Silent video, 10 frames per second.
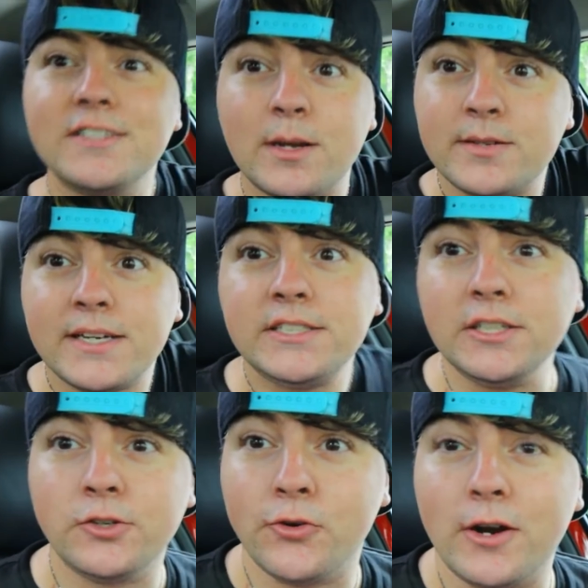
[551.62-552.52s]
that was actually
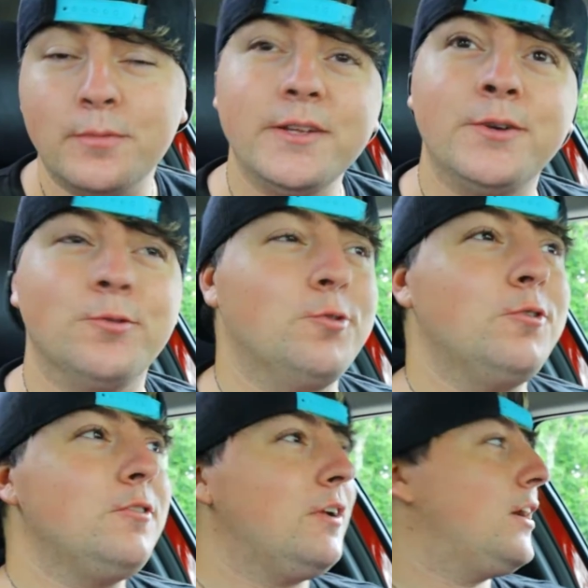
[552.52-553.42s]
incredibly
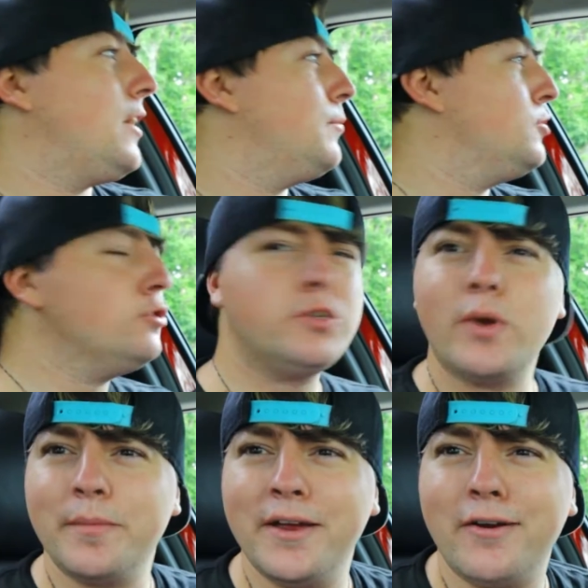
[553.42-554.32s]
cool. Usually
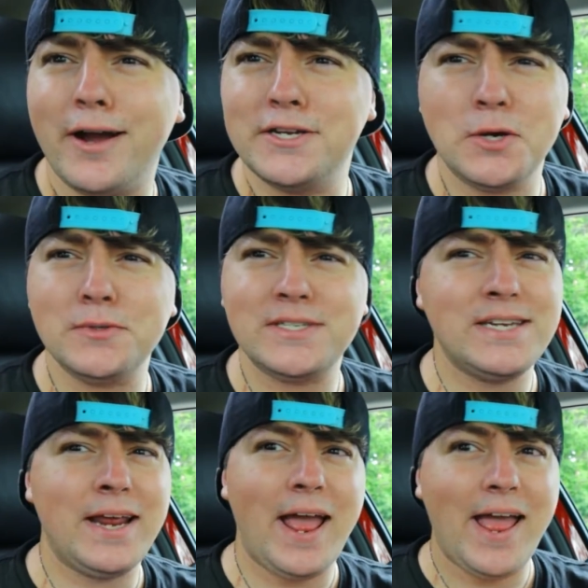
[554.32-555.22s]
when I'm here, I don't
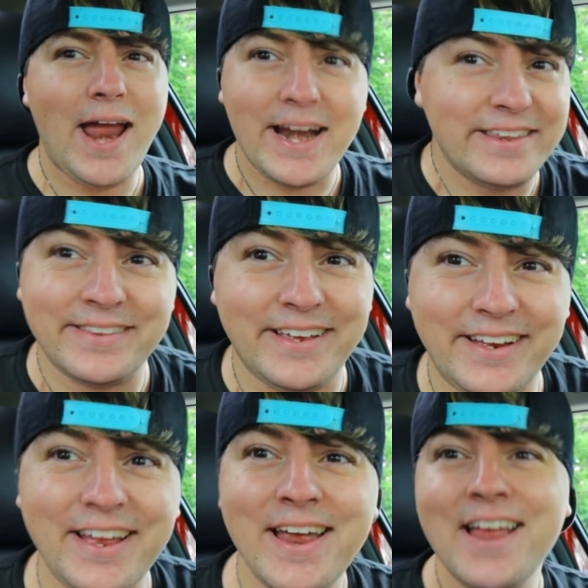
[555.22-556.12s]
see
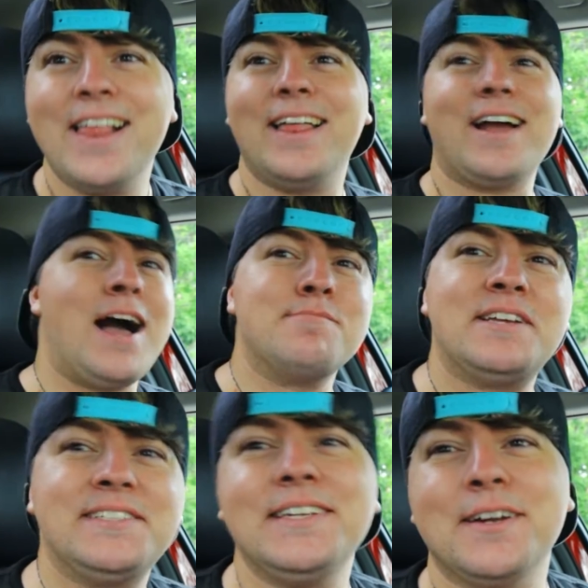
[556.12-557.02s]
anything. I may
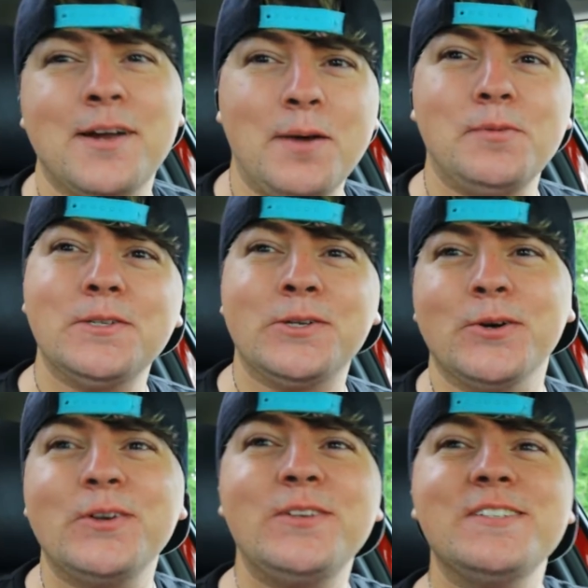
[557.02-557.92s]
see a couple
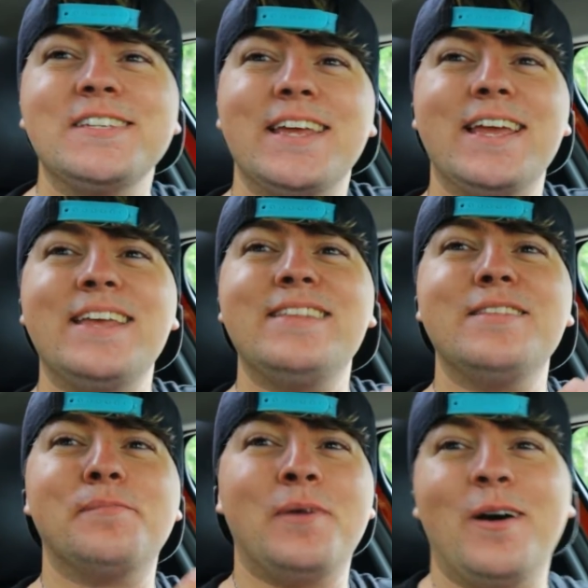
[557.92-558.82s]
turtles in
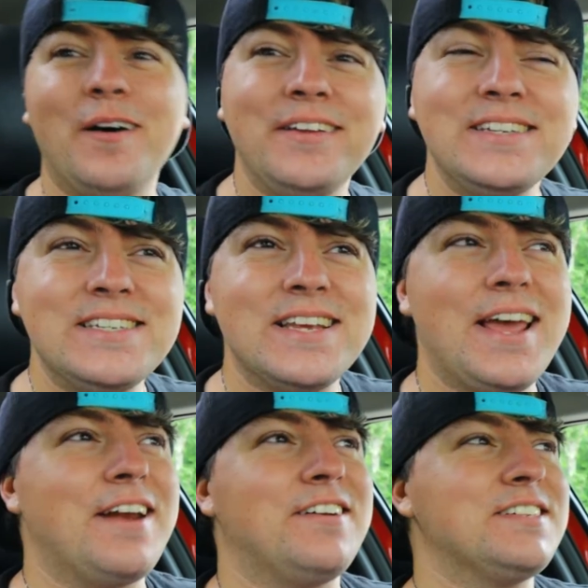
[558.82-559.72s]
the pond,
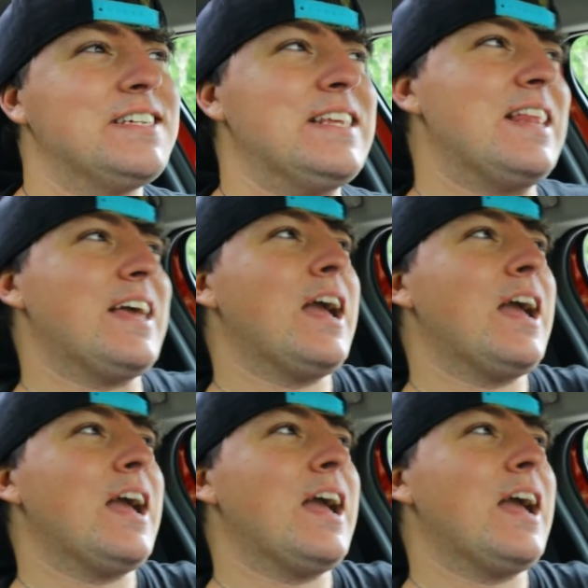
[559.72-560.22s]
and I'll see,